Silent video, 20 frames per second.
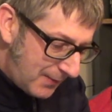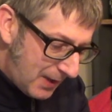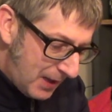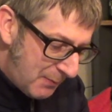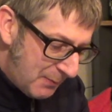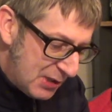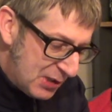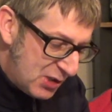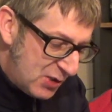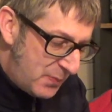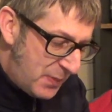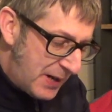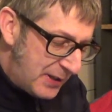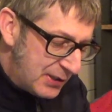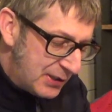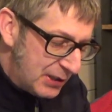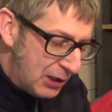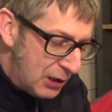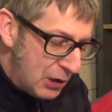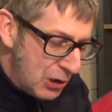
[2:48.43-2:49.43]
I'm
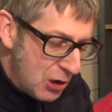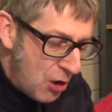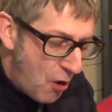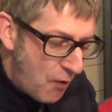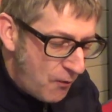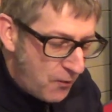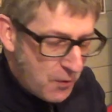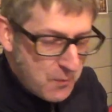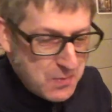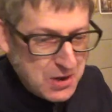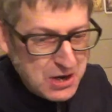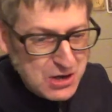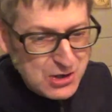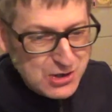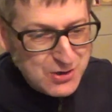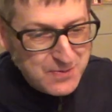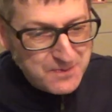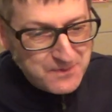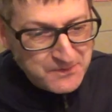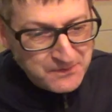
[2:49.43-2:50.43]
expecting a lot from
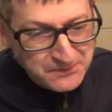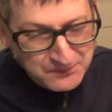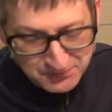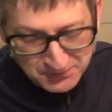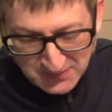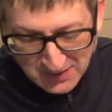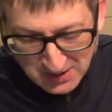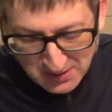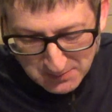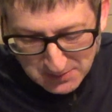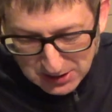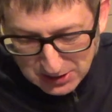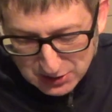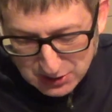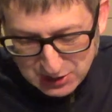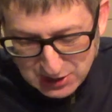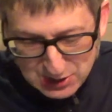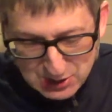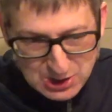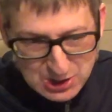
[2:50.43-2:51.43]
this,
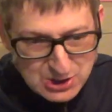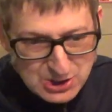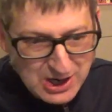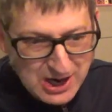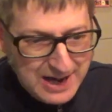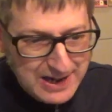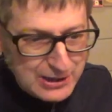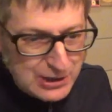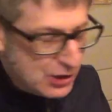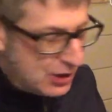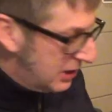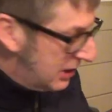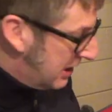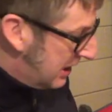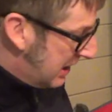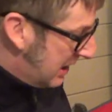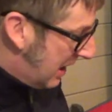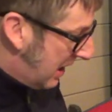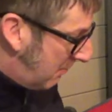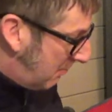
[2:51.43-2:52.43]
because this is
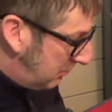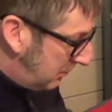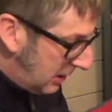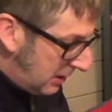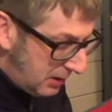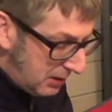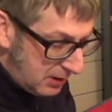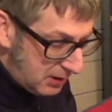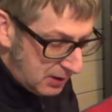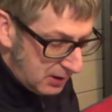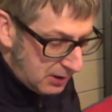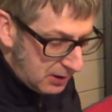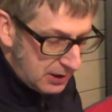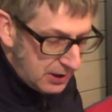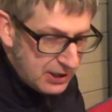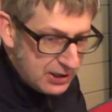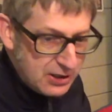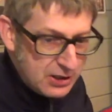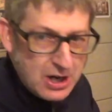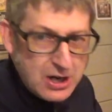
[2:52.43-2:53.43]
actually
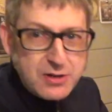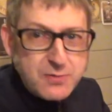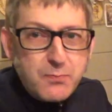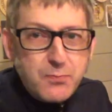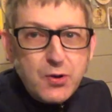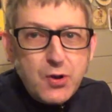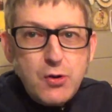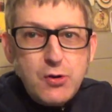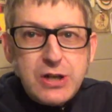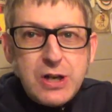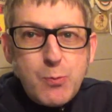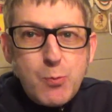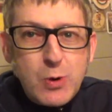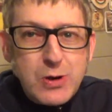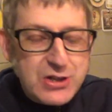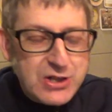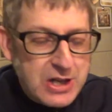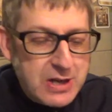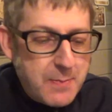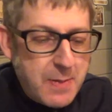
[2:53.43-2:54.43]
it's brewed in
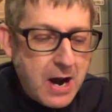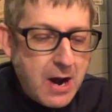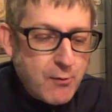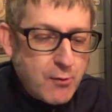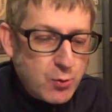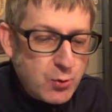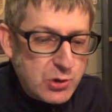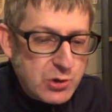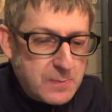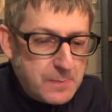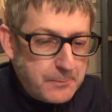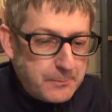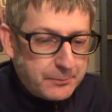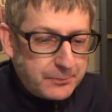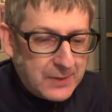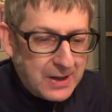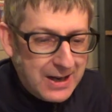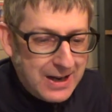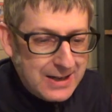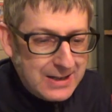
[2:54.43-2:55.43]
whiskey barrels,
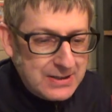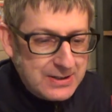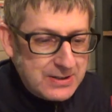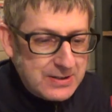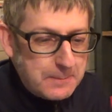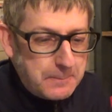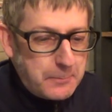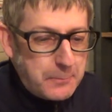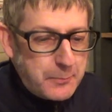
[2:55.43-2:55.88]
and